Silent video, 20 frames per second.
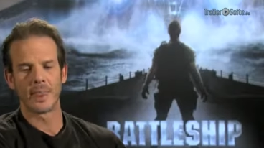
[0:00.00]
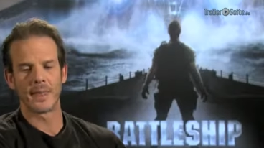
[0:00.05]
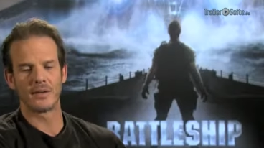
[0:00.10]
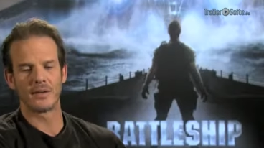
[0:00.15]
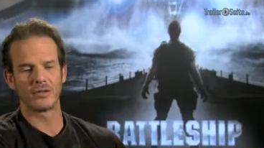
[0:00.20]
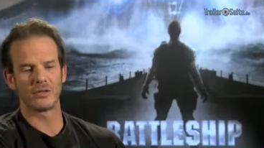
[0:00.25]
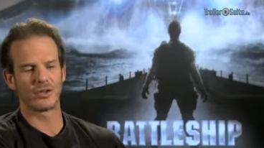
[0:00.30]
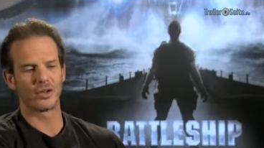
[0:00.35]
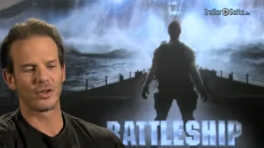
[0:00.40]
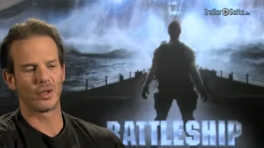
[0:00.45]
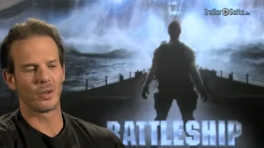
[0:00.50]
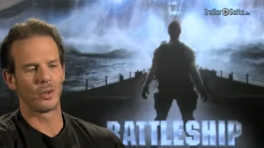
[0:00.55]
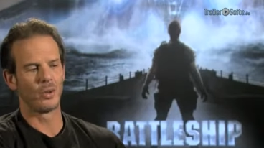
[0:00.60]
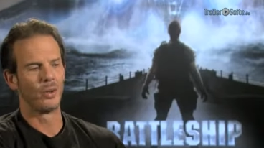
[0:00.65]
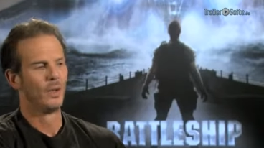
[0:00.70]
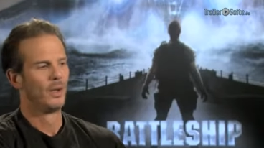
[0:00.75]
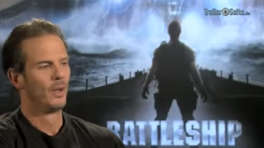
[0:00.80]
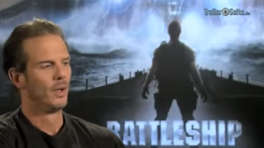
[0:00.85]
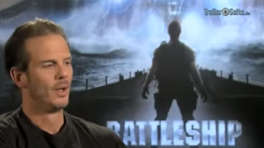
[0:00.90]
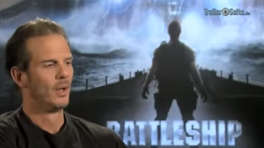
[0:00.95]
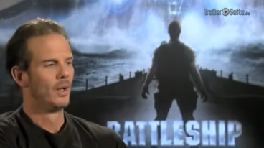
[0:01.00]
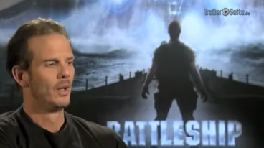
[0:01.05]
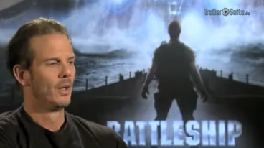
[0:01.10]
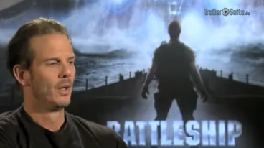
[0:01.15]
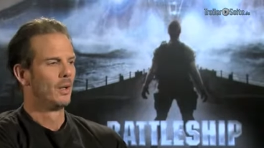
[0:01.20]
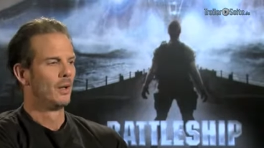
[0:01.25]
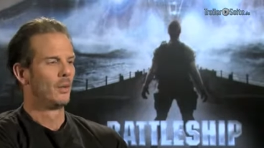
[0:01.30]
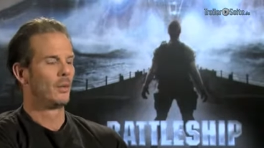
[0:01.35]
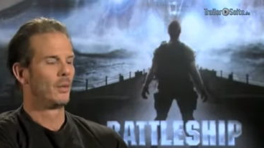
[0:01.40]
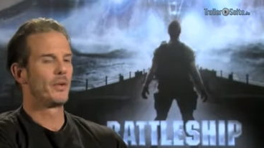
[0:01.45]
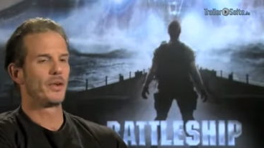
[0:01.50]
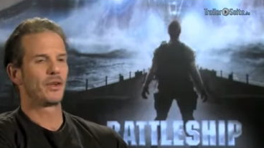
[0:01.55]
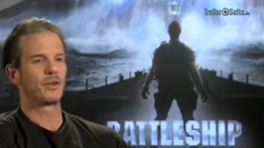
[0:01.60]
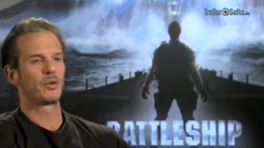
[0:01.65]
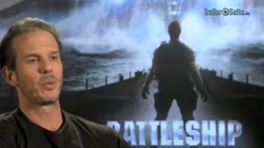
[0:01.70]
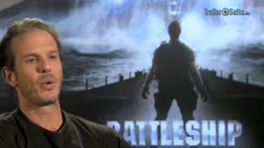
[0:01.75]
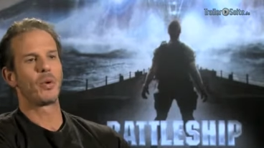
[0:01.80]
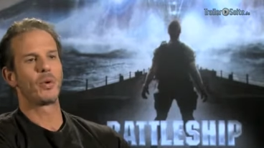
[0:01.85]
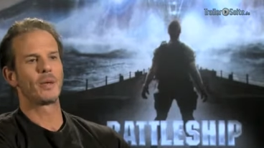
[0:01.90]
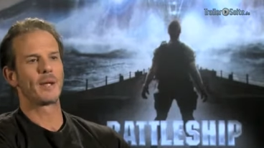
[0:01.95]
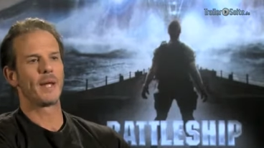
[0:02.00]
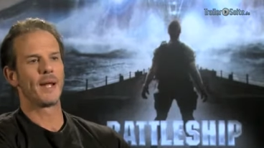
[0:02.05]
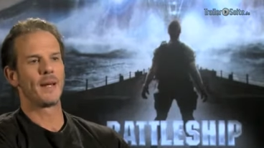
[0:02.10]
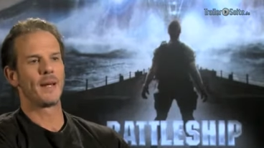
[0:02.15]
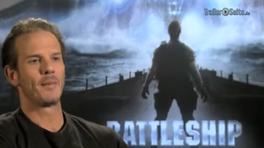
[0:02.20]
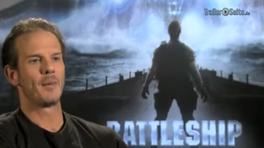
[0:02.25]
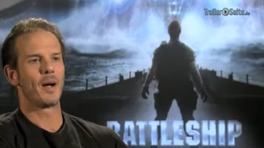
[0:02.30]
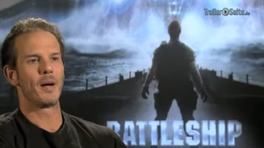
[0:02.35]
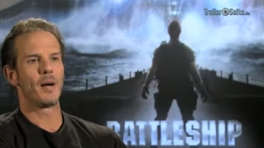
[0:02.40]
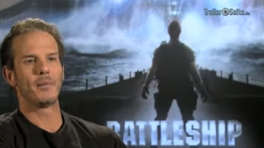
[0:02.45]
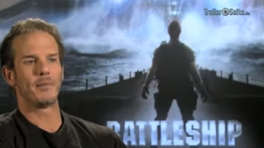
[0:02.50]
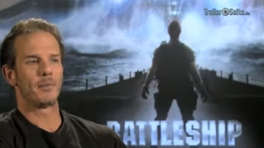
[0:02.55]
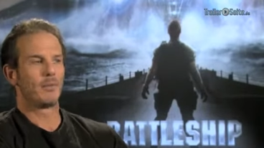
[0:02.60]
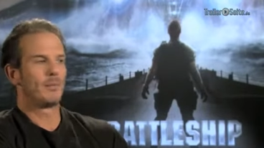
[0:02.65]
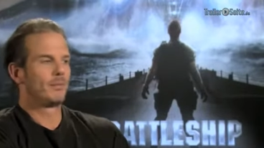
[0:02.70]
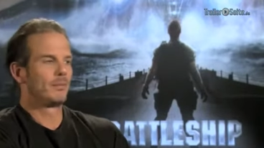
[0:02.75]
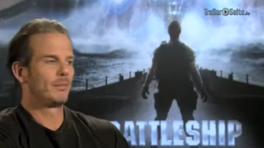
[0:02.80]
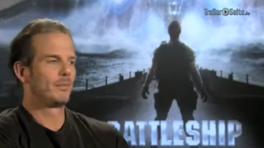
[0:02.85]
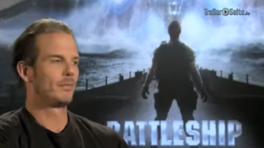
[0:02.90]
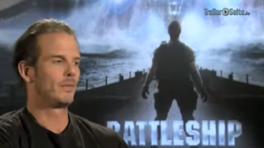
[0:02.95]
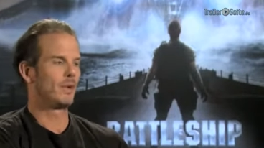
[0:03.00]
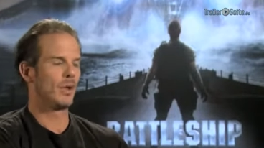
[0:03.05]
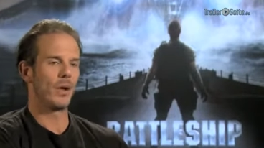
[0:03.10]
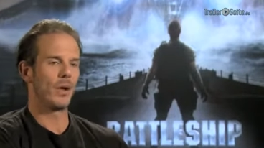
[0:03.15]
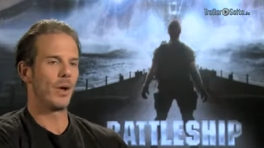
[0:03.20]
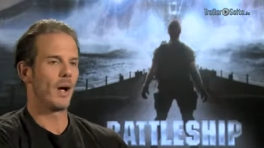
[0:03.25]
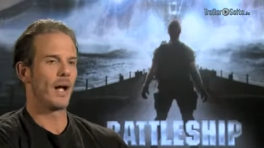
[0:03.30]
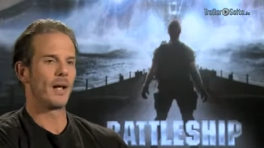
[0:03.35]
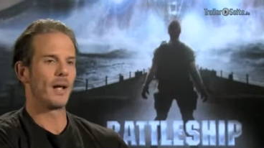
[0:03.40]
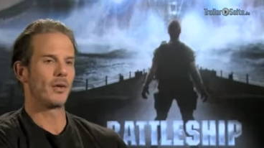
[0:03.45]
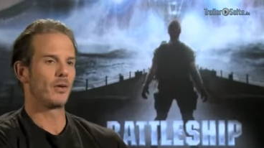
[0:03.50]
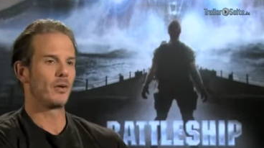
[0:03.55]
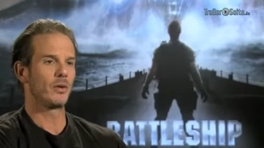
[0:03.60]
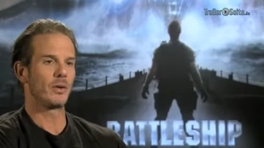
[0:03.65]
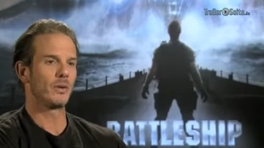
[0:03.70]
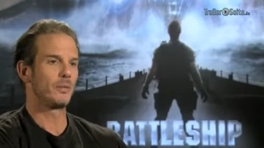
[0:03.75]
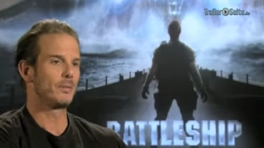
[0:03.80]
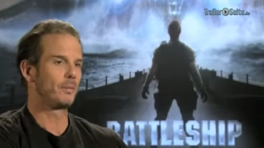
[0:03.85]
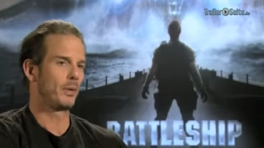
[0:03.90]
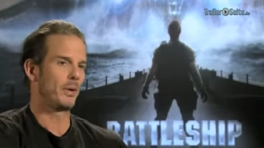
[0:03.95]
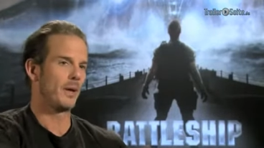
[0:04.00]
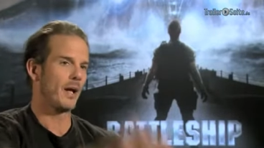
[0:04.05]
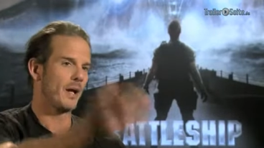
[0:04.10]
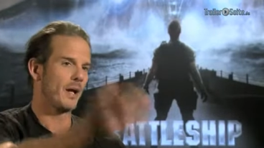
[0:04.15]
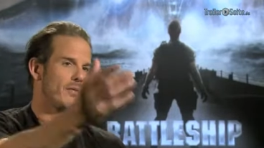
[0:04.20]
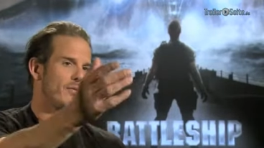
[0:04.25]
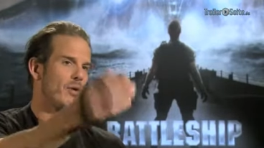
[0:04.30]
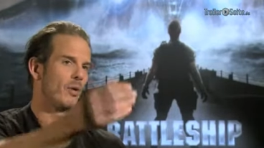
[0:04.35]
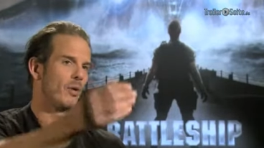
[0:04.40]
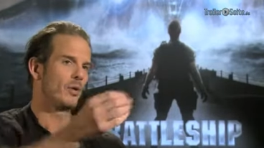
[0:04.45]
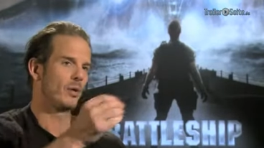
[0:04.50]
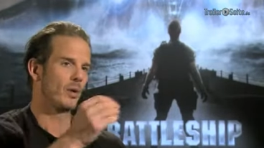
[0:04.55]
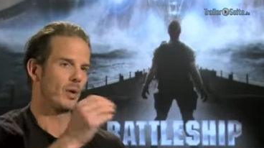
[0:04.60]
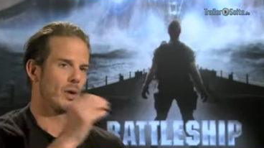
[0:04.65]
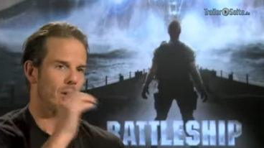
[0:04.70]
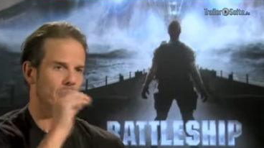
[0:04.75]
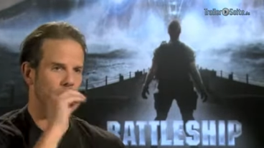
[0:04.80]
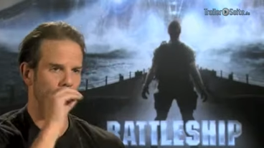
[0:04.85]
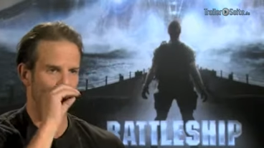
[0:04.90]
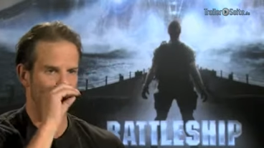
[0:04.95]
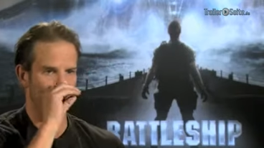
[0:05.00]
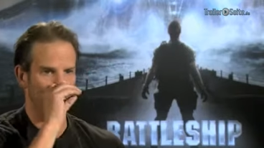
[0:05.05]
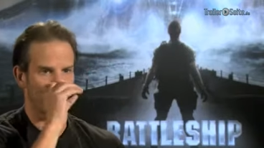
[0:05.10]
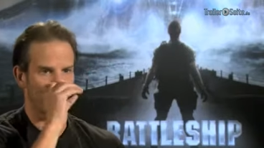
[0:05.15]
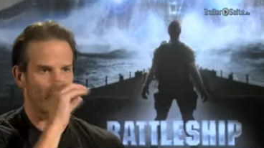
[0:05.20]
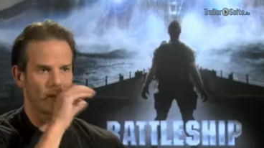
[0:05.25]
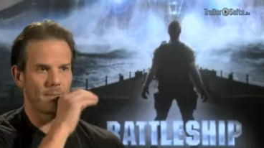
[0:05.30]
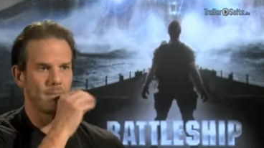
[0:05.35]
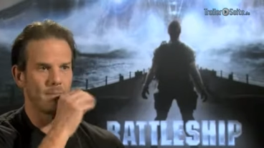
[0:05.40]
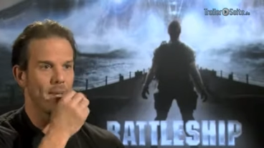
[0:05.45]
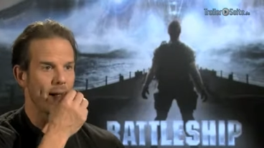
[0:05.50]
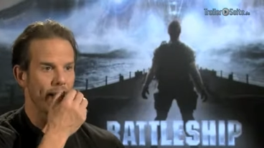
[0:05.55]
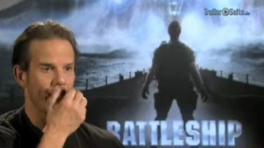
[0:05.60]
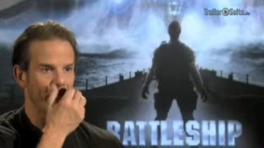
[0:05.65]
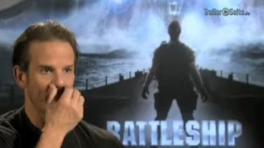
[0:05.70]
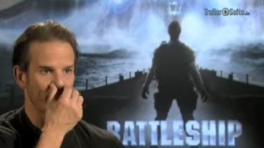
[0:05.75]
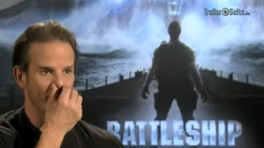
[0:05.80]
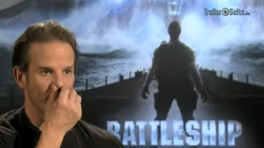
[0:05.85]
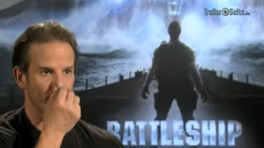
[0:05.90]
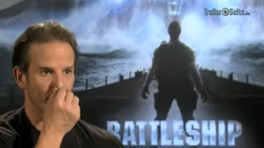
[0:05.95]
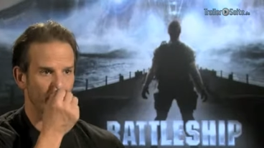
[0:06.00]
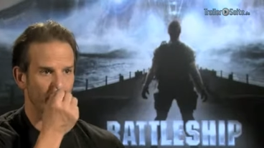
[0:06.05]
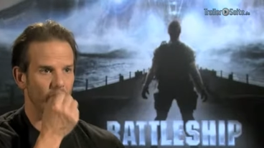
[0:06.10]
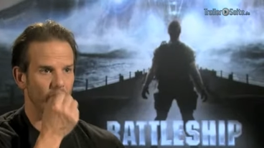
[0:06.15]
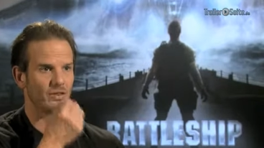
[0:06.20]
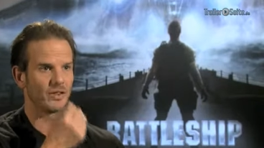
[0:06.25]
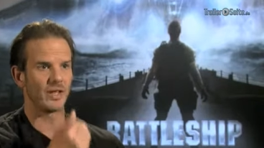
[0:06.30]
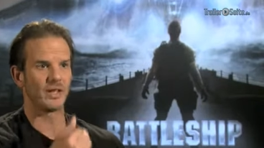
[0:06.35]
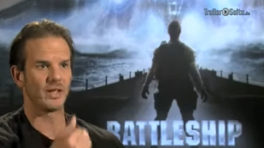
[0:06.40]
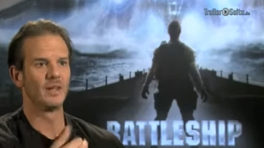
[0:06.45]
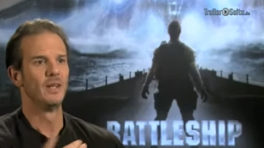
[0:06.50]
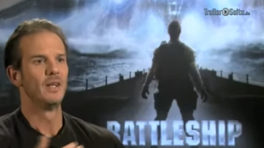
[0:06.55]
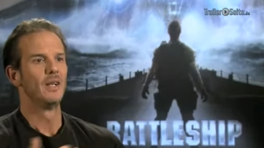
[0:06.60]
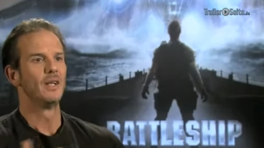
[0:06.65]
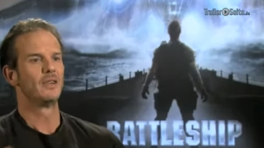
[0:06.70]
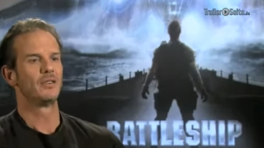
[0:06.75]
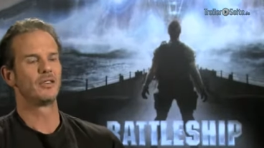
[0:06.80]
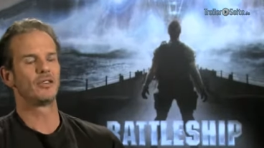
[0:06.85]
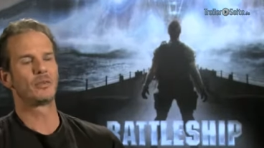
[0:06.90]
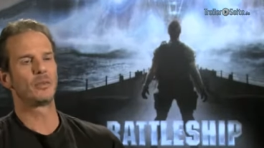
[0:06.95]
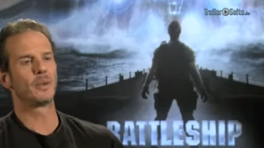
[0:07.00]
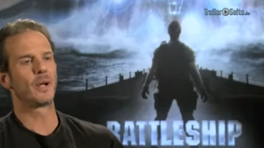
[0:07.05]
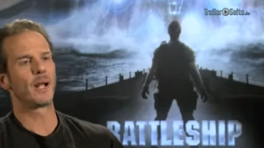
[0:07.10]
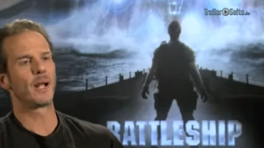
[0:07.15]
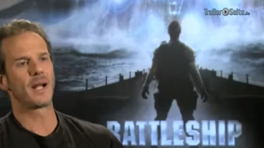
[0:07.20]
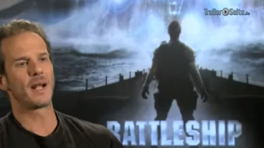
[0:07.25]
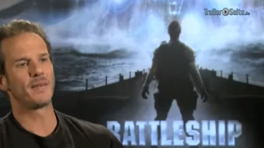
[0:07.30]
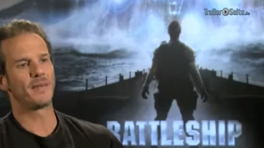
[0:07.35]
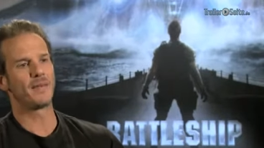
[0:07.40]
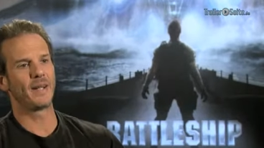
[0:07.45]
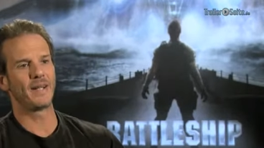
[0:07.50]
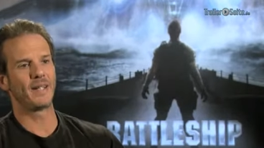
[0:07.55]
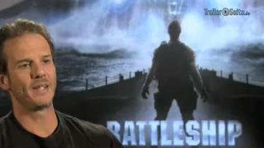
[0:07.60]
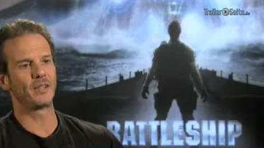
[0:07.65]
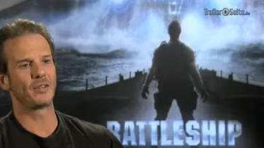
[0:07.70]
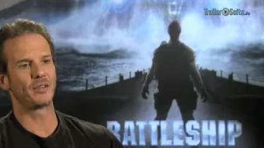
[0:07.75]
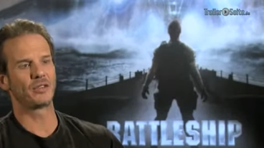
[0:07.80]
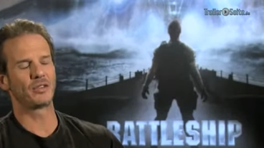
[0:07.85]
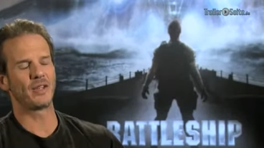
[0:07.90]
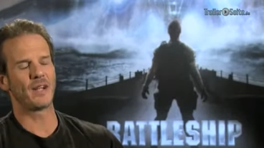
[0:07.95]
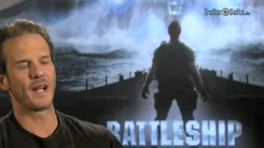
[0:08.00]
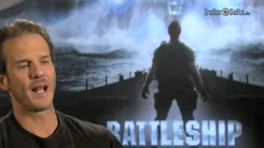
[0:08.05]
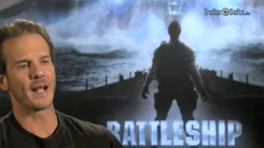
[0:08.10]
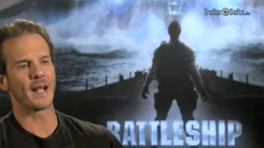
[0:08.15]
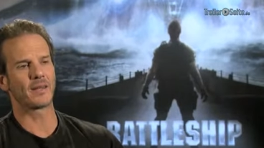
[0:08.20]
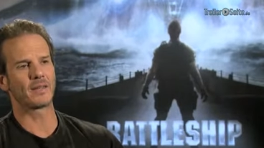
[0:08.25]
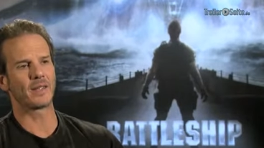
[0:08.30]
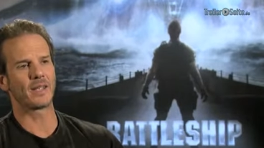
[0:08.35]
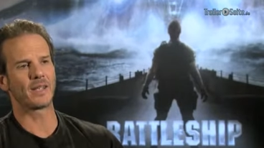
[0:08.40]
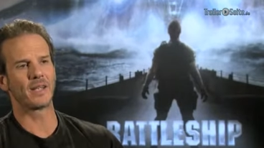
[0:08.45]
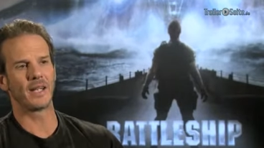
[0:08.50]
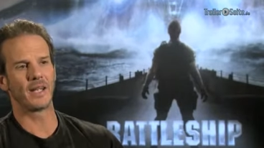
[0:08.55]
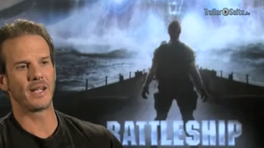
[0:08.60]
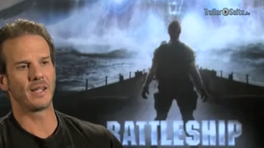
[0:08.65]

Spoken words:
And so when this role came up, you know, I literally put out a phone call to her managers and said, does Rihanna have any interest in acting?